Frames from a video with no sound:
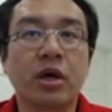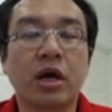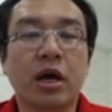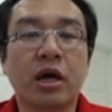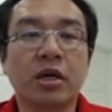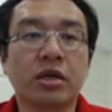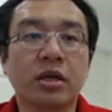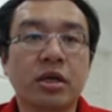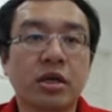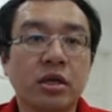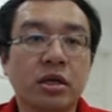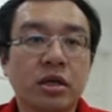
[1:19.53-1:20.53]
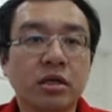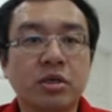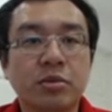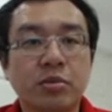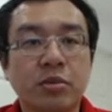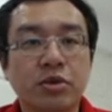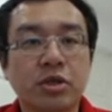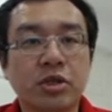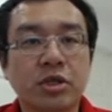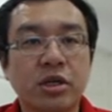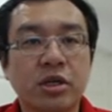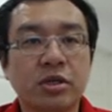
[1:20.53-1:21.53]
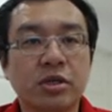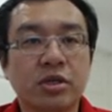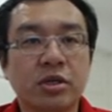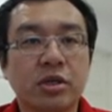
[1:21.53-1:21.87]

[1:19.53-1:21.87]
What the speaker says: And in this position,